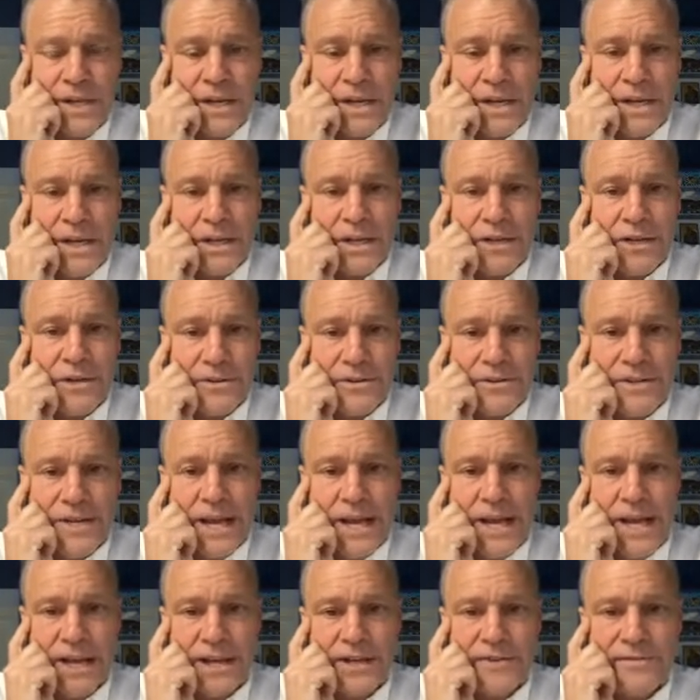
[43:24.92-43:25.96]
Near the
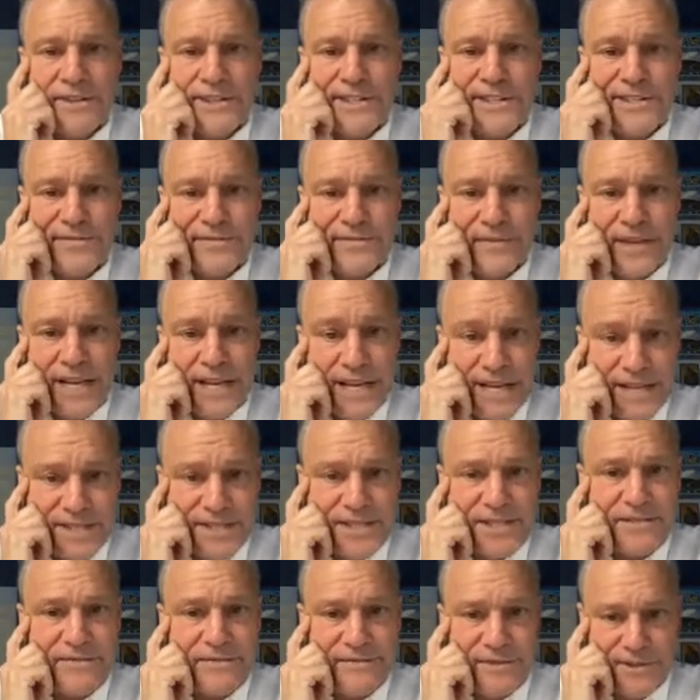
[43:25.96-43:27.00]
end of
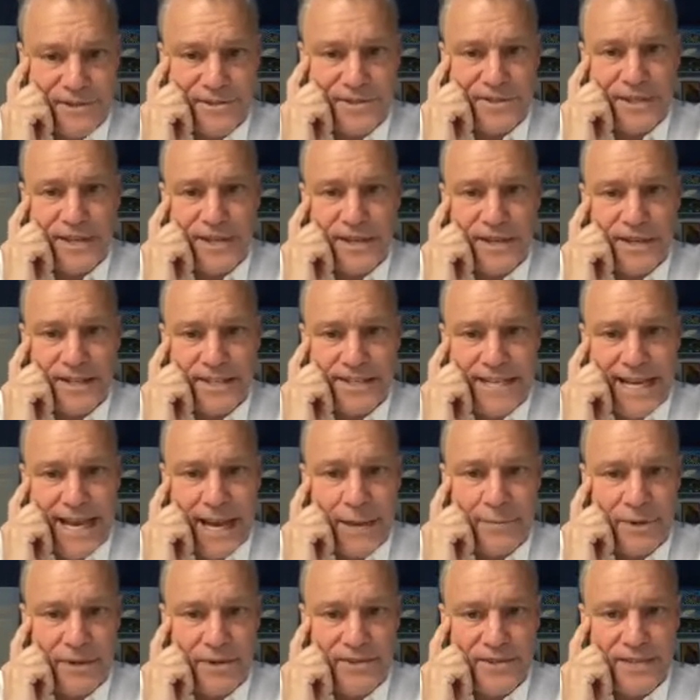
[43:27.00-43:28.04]
his first
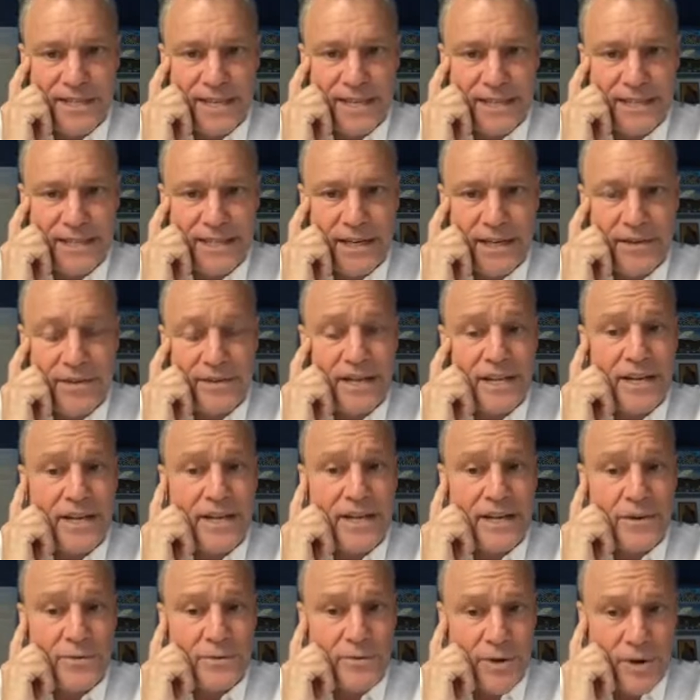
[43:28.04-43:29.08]
hexameter satire, the
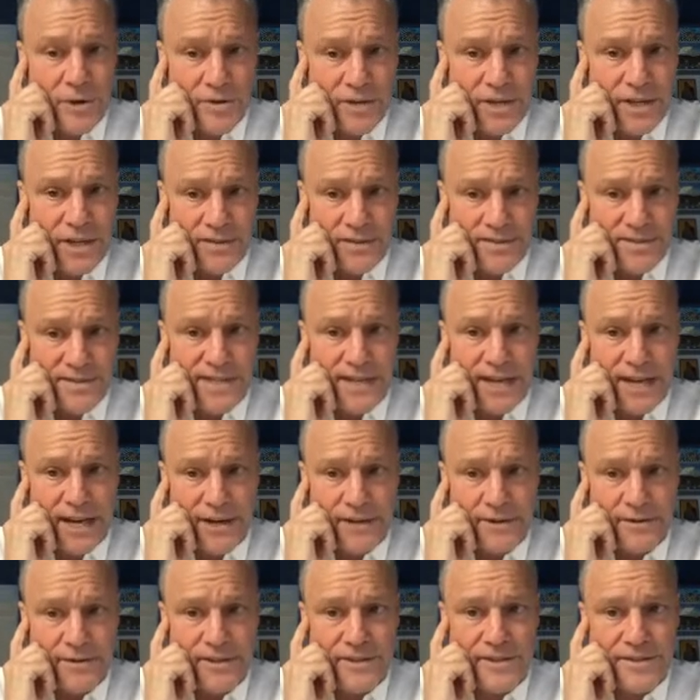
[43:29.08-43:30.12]
Neronian
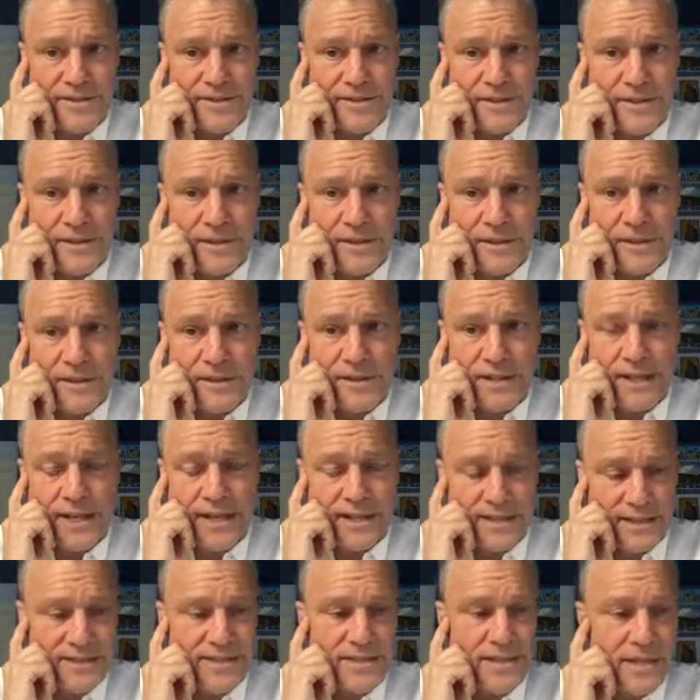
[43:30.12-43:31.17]
satirist, that
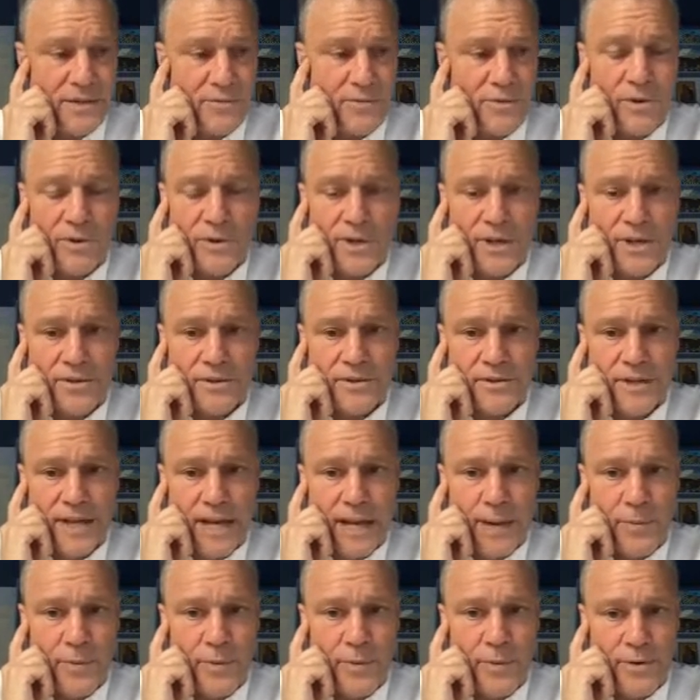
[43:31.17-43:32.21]
is, he wrote under the
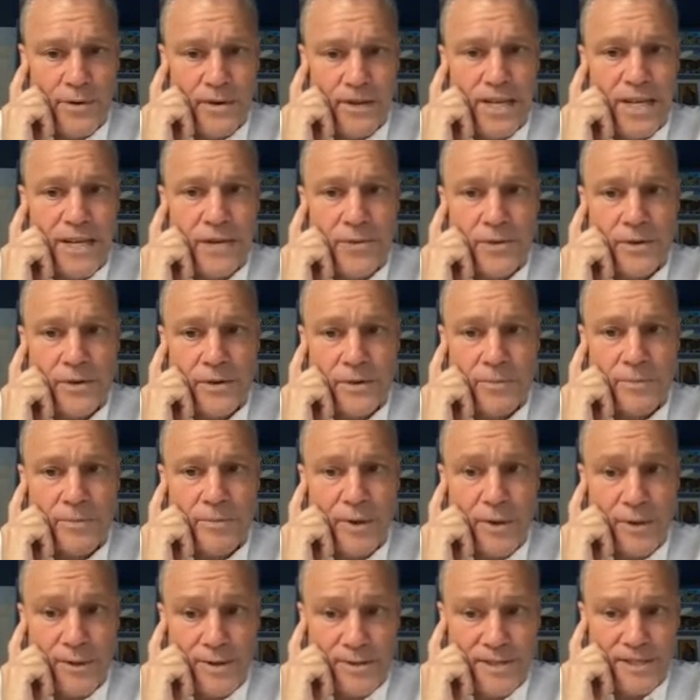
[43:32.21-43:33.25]
Emperor Nero,
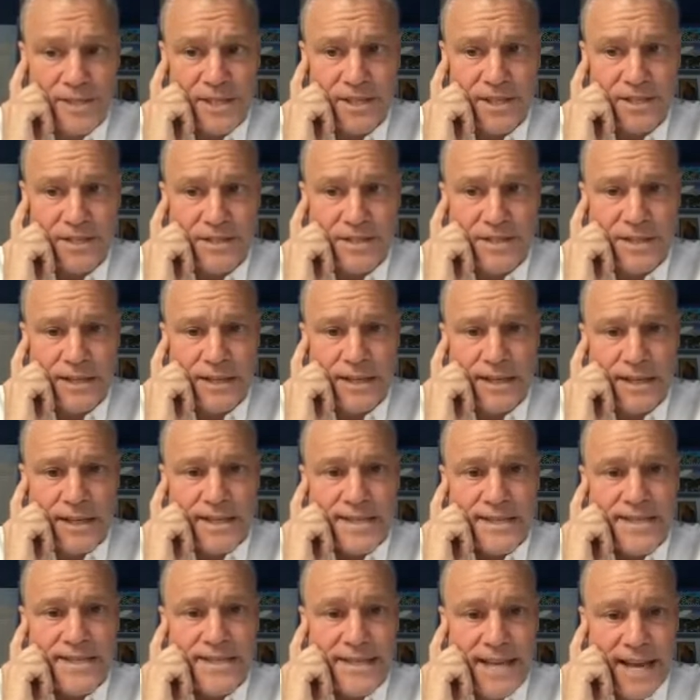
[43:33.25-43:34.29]
Persius,
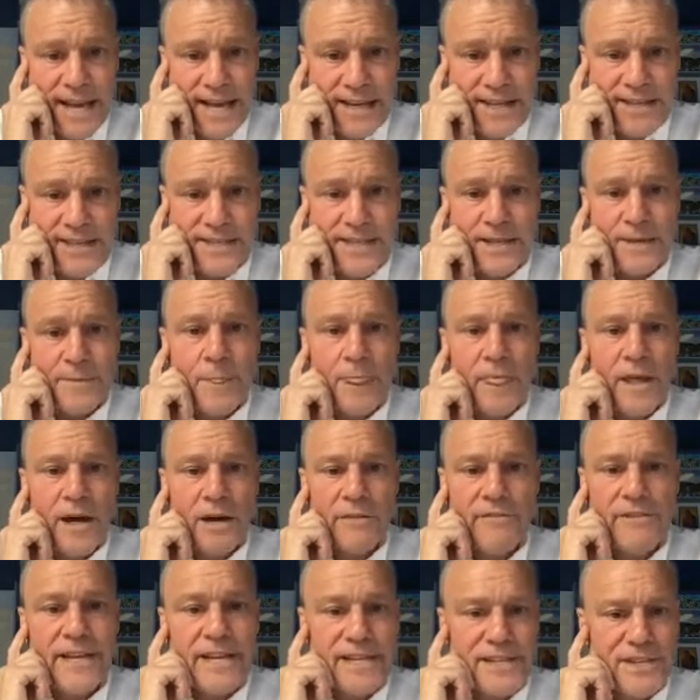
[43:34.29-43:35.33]
says of
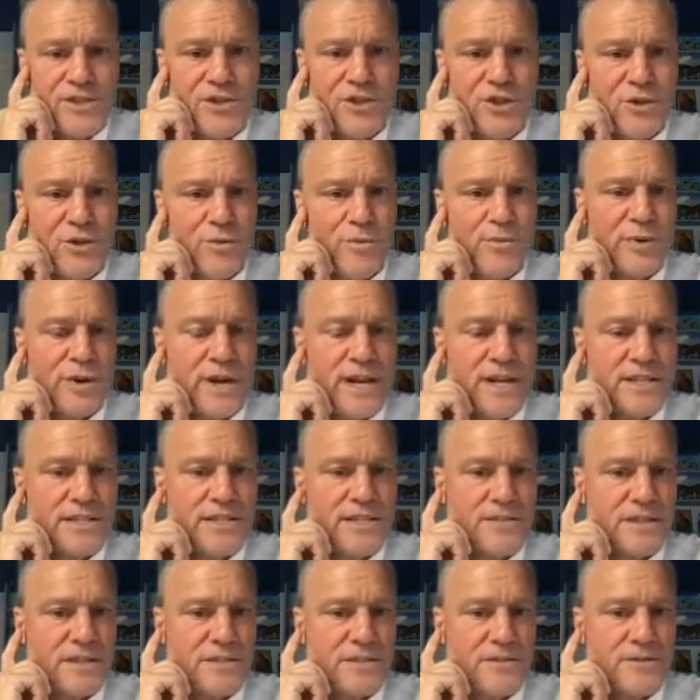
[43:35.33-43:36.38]
his two
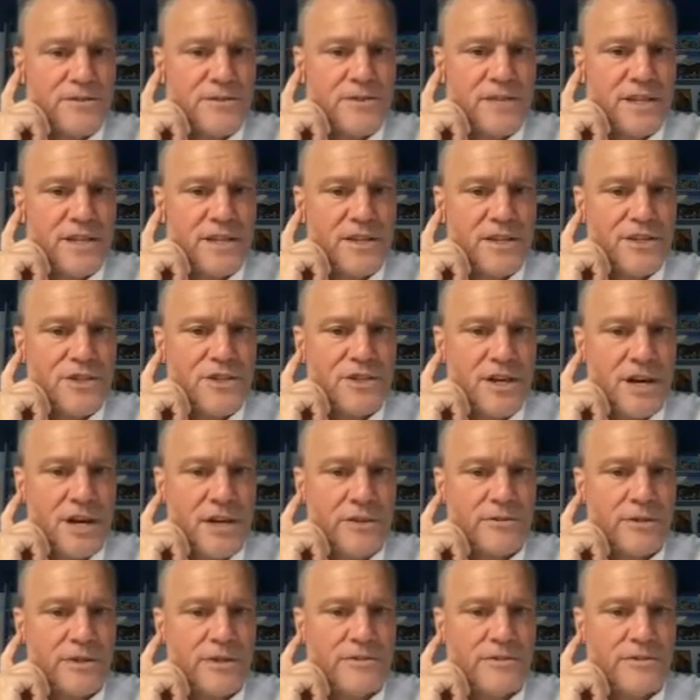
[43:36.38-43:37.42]
predecessors in the
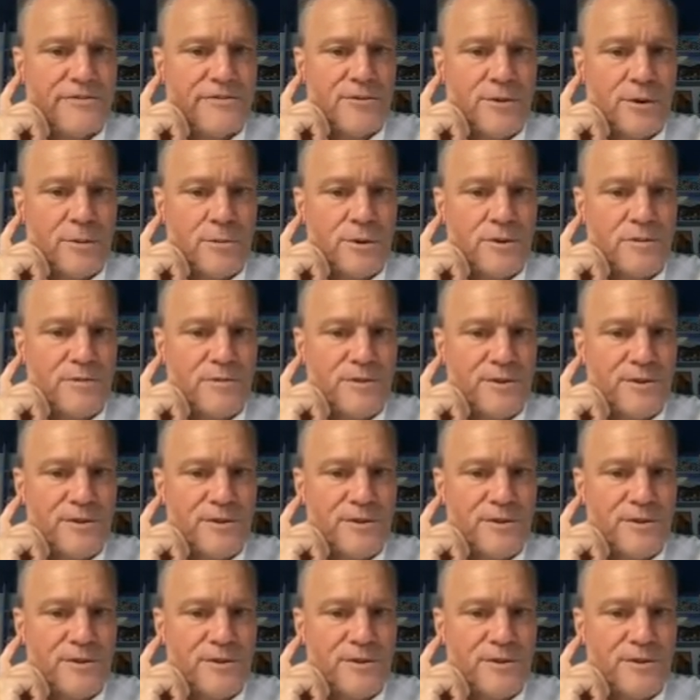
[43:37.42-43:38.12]
genre of formal verse